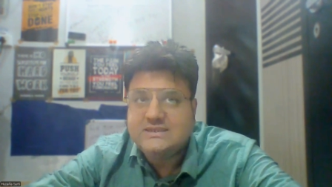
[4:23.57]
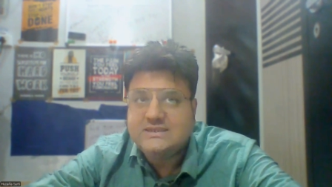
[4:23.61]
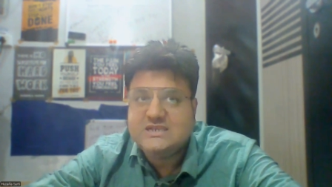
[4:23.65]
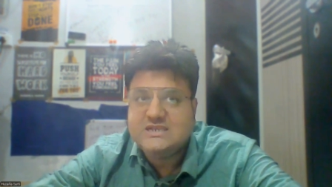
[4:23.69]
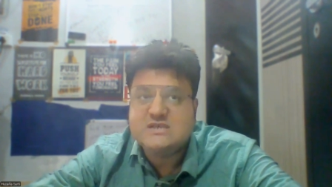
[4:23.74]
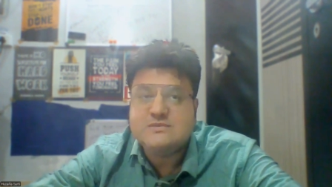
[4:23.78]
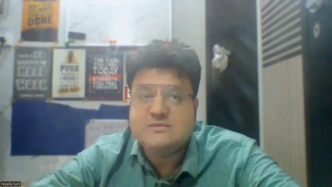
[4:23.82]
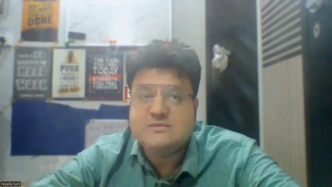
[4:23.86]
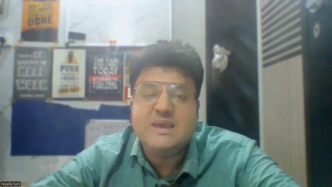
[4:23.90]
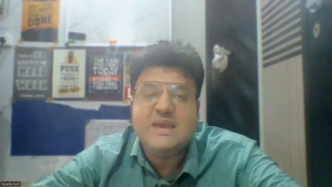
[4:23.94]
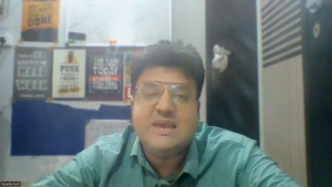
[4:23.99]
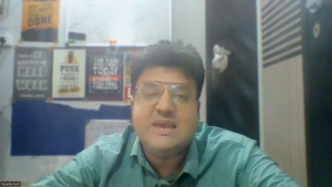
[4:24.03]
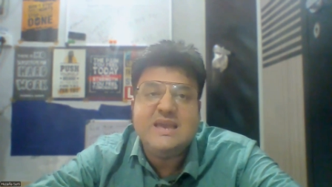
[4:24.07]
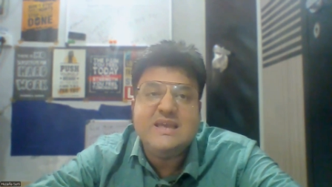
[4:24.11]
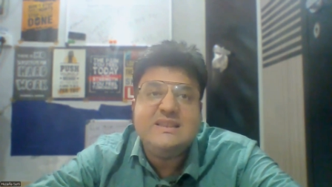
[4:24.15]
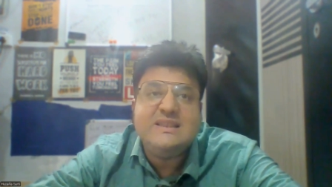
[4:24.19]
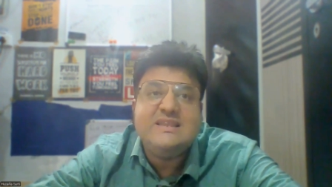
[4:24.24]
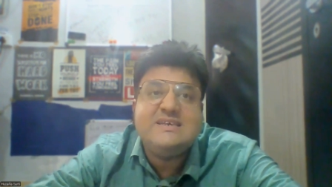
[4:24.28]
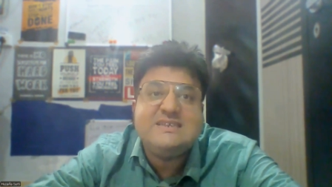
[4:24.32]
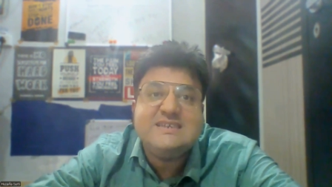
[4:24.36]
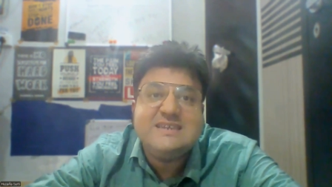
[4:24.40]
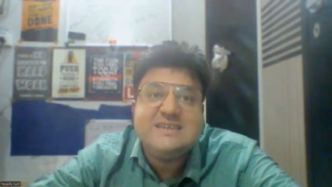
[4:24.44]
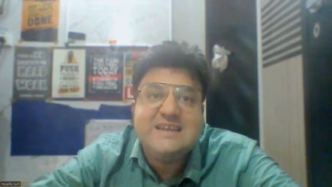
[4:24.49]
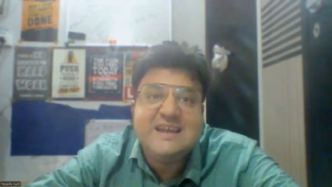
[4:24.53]
Just
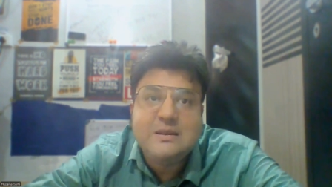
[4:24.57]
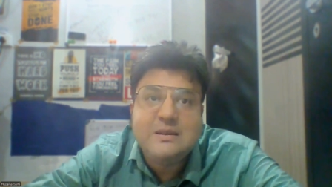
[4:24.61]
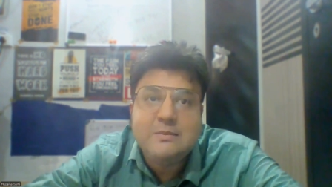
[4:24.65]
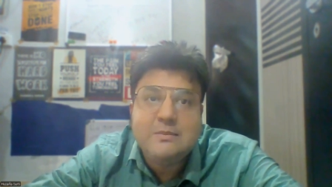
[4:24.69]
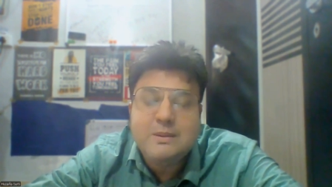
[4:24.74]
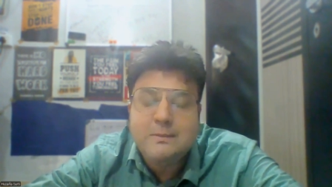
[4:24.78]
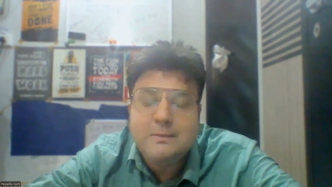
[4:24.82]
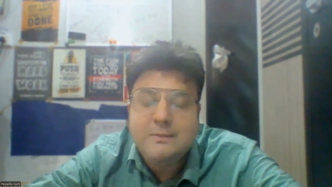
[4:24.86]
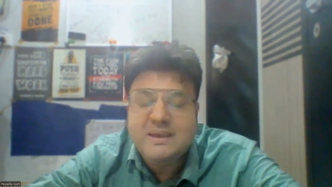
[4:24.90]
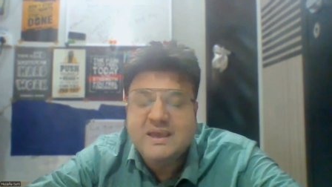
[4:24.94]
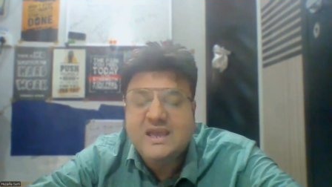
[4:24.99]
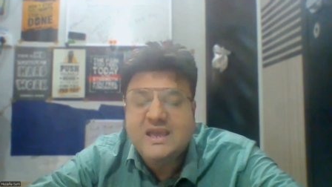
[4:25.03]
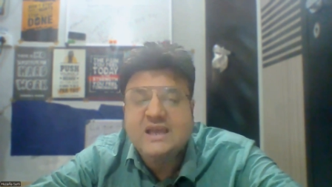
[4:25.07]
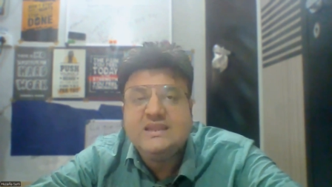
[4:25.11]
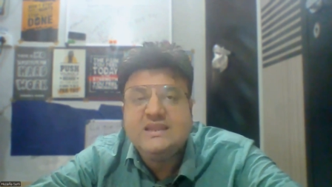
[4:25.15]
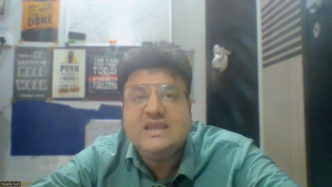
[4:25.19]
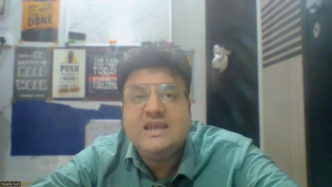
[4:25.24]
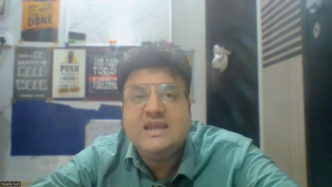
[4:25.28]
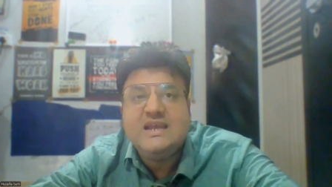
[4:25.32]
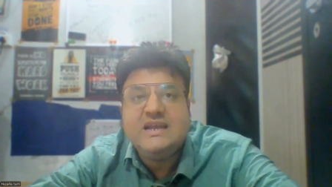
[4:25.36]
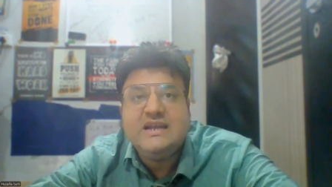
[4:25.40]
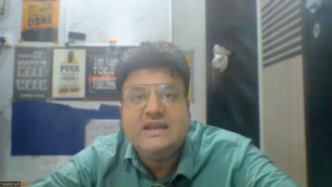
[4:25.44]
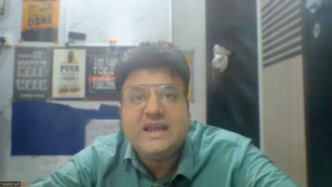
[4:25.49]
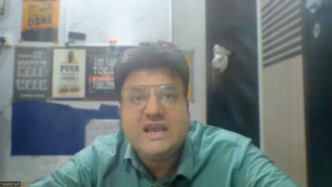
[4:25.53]
making the statement,
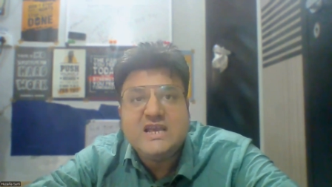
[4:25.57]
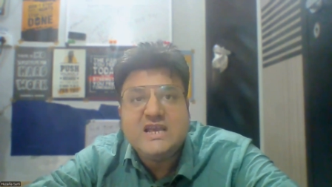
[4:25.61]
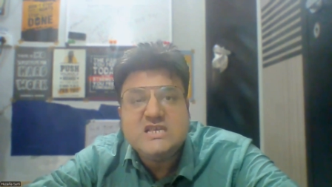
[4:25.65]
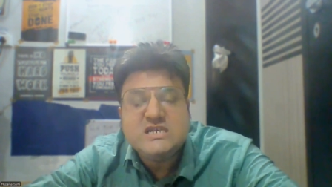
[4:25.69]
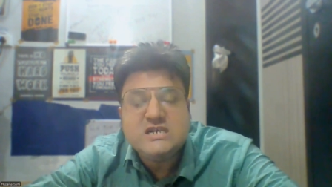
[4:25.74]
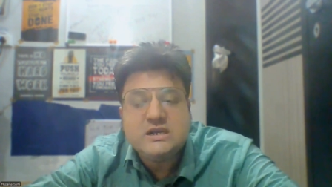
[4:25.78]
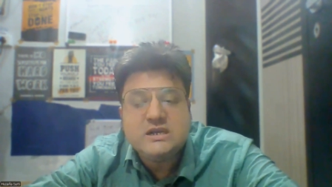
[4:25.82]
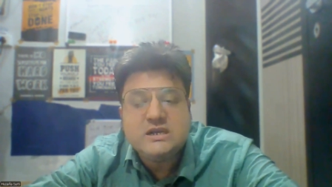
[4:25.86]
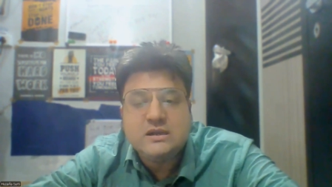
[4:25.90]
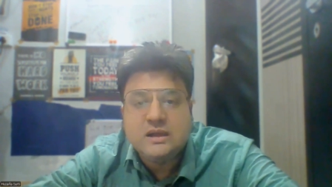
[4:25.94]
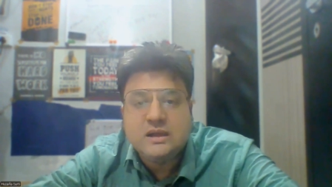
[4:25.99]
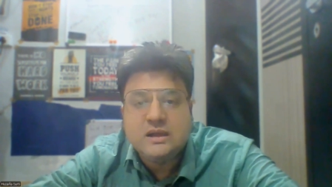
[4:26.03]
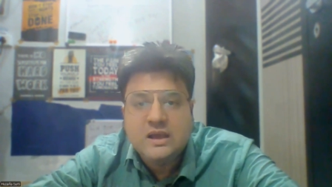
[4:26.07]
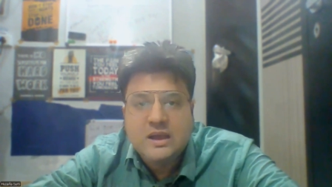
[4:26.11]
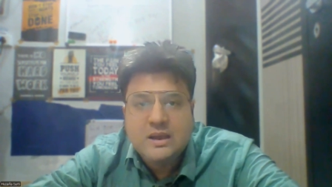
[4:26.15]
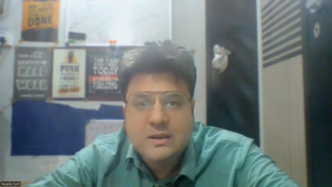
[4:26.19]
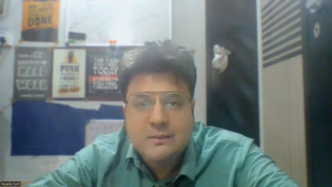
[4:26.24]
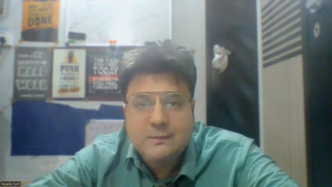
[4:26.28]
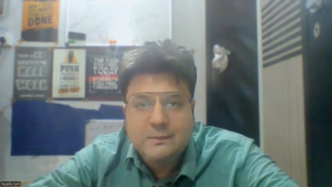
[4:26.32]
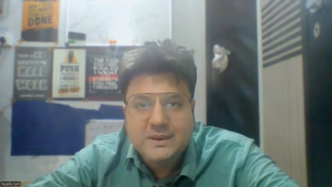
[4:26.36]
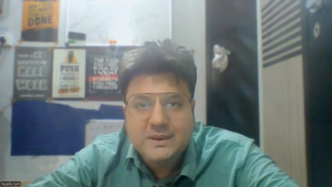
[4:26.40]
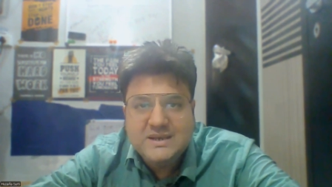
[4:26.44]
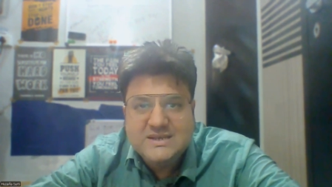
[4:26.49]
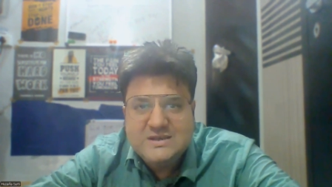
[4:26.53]
making the intention
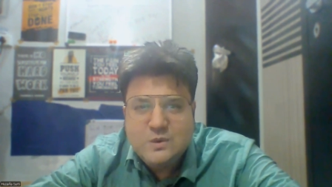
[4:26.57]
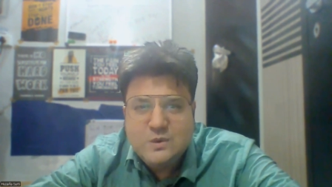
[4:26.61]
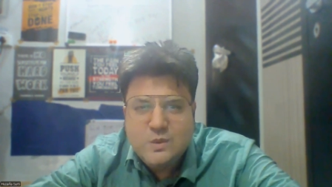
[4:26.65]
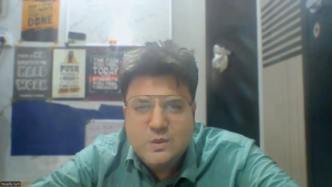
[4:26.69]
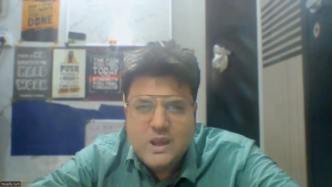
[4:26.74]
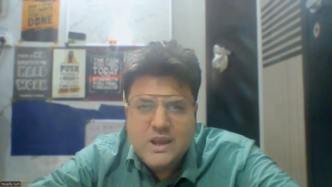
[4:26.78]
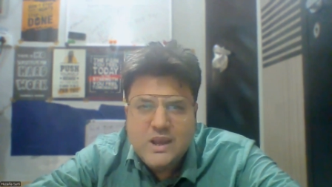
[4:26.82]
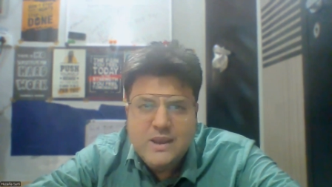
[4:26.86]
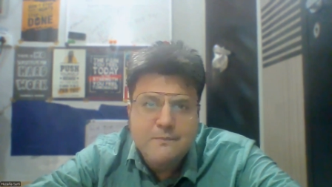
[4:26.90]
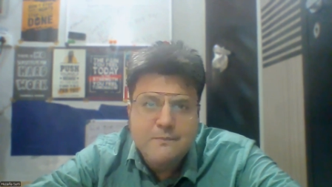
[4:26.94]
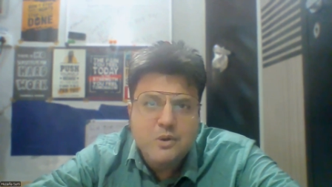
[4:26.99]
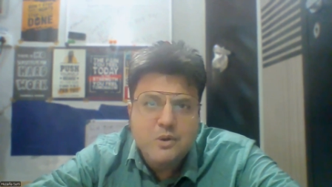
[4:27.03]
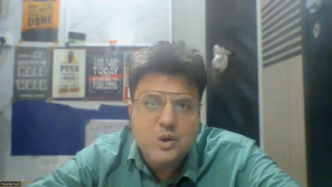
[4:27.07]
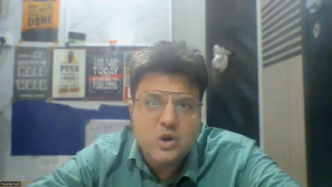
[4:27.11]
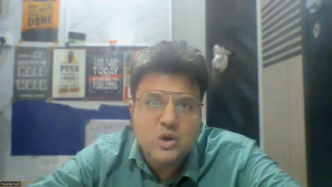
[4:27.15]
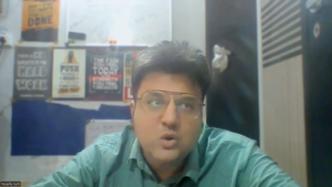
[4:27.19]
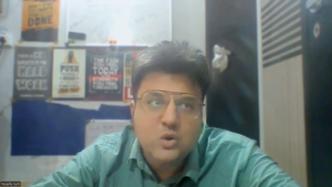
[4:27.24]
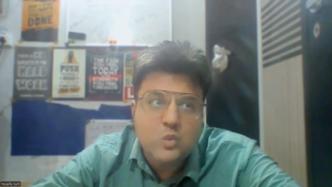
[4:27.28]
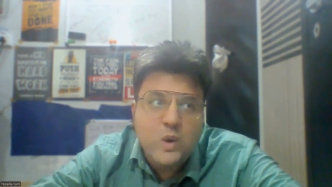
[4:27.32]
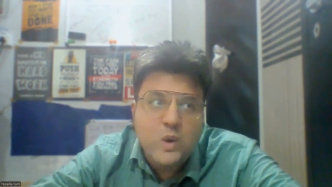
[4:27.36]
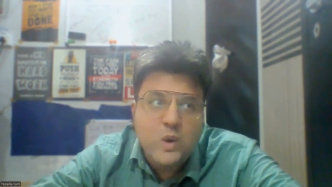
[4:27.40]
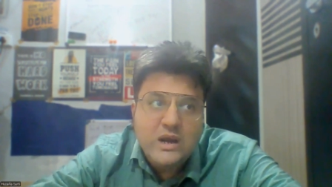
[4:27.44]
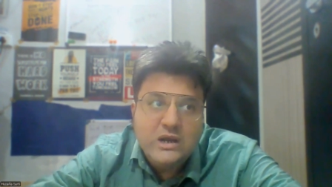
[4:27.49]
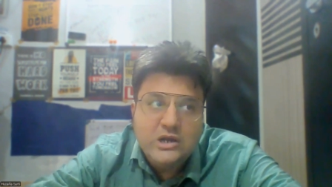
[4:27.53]
plays a very
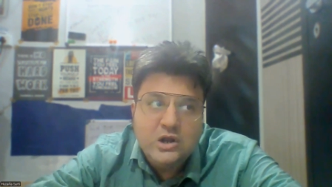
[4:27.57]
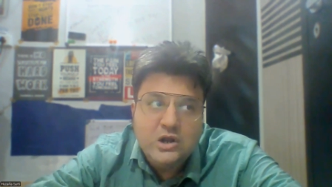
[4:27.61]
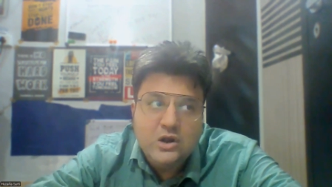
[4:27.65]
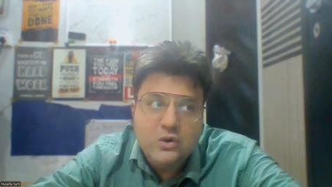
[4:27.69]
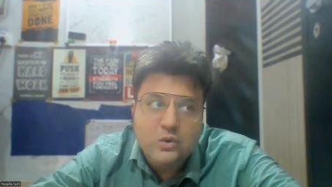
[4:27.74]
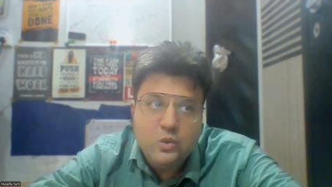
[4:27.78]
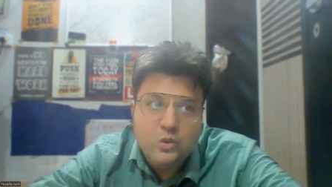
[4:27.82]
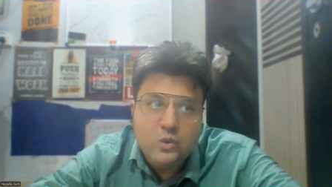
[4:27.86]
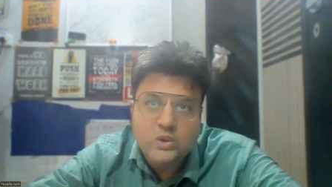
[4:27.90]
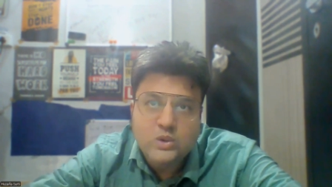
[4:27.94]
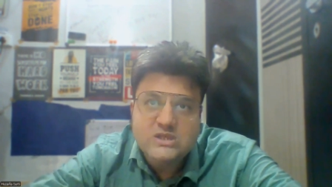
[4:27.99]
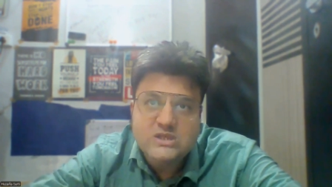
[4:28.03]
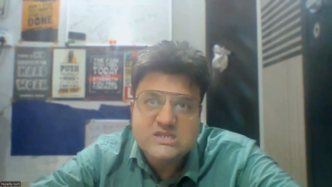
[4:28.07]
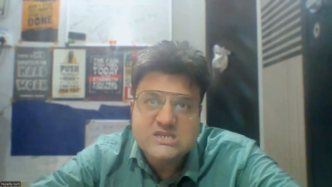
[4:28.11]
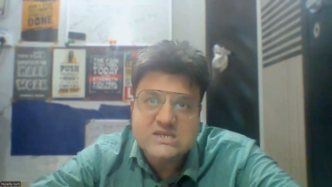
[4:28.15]
important vital role.